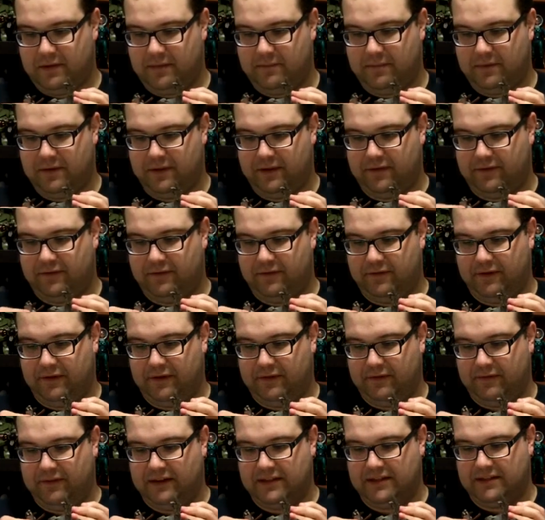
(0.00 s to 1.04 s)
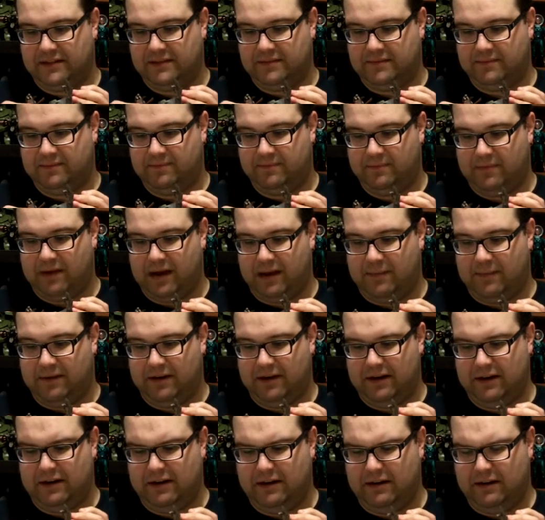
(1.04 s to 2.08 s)
But the feet just pop in
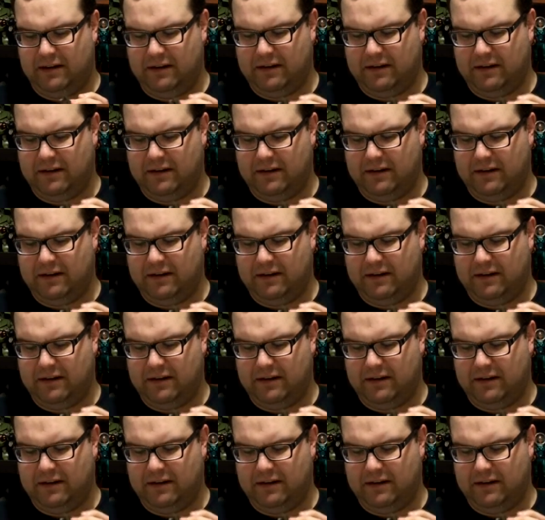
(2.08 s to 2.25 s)
here.